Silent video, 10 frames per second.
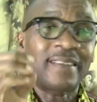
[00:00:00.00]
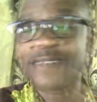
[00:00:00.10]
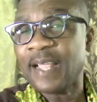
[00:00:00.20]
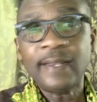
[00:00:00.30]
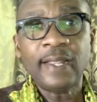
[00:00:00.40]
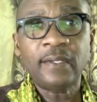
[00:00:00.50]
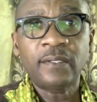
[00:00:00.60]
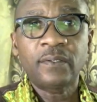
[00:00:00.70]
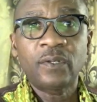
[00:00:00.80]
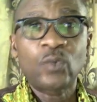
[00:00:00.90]
is
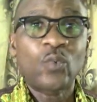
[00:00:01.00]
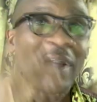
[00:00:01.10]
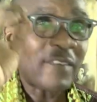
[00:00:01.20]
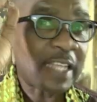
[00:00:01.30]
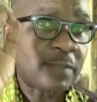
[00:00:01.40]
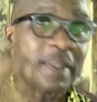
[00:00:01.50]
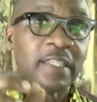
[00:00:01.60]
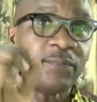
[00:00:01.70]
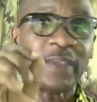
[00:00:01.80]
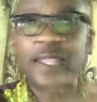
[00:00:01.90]
intended to have a
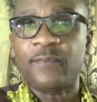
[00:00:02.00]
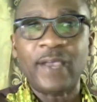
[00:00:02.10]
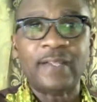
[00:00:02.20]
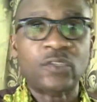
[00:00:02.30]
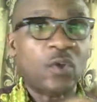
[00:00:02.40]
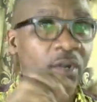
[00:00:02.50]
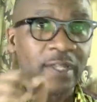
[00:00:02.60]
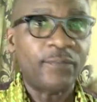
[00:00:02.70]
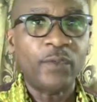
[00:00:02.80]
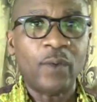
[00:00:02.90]
specific effect on
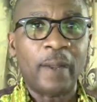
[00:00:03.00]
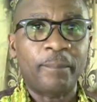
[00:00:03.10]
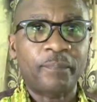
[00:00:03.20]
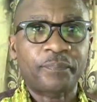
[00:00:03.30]
the viewer.